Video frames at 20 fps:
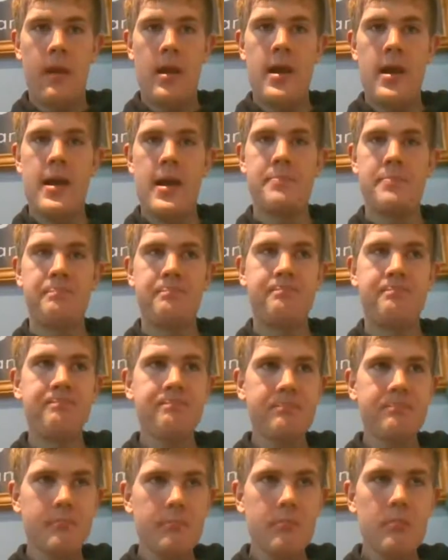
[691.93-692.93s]
I
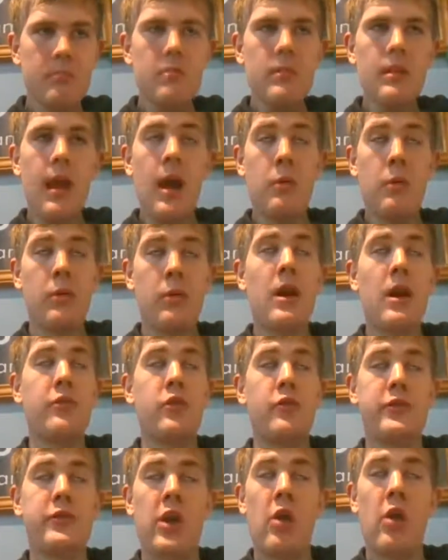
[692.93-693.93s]
want to have
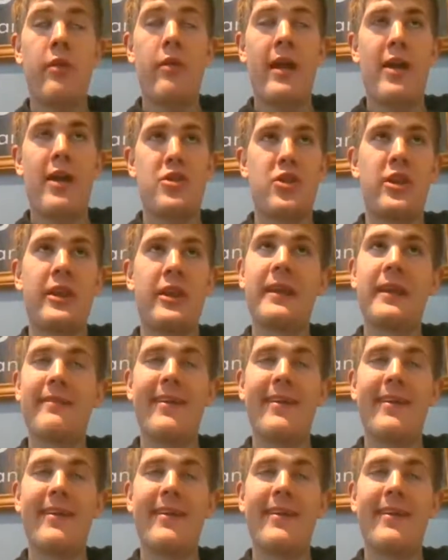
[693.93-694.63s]
another go at that, actually.